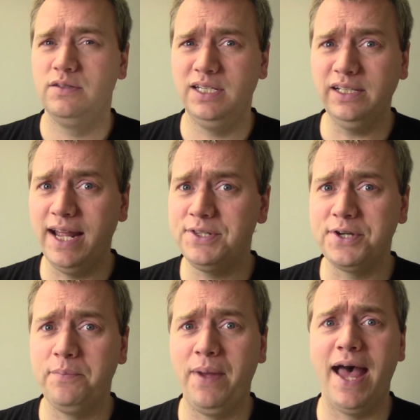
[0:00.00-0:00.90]
Killicans
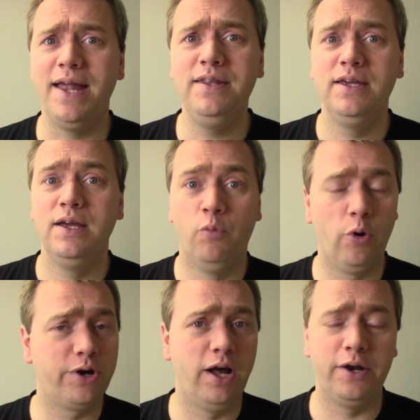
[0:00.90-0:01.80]
aren't bad.
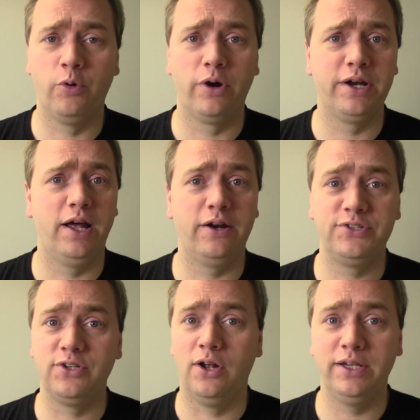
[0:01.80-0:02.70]
Morganot and Gorkanot are
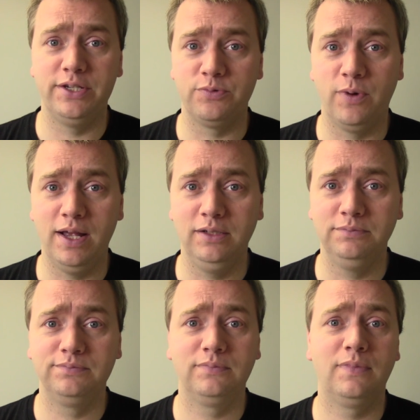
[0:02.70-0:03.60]
solid as
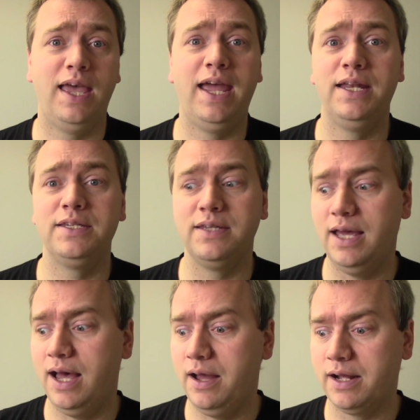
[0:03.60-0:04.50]
well. And
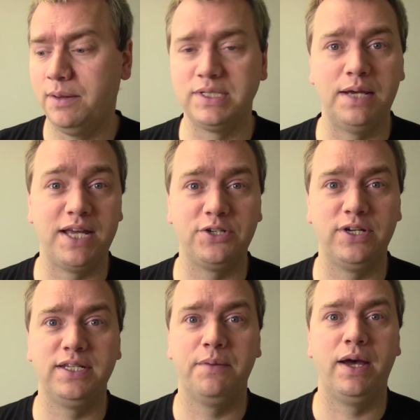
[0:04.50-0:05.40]
a couple times I
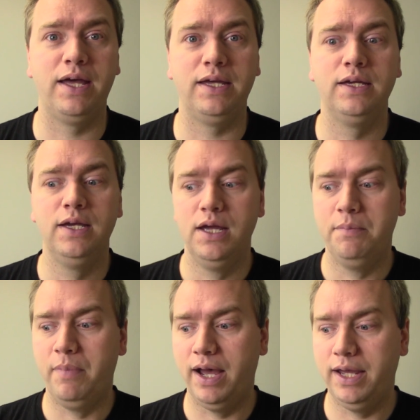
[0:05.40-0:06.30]
actually had to get
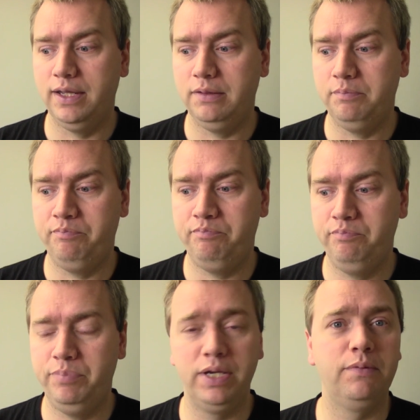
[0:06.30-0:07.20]
my
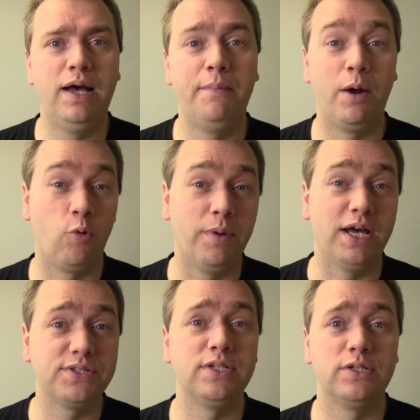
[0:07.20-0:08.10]
War
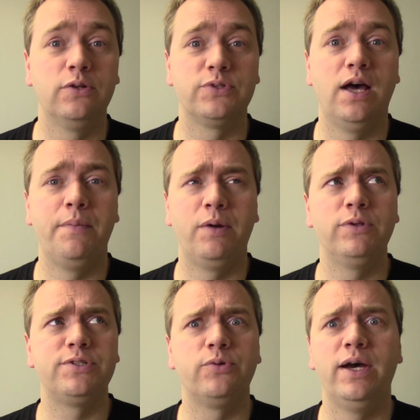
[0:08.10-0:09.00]
Boss into close combat
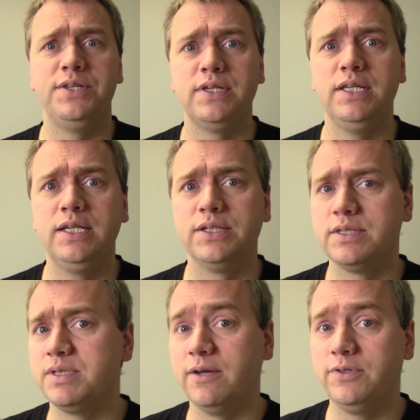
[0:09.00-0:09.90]
once or twice, and he killed
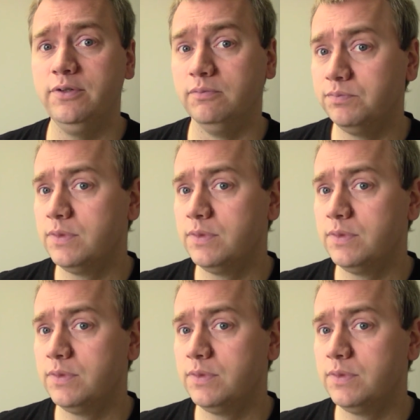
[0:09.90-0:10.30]
some stuff too.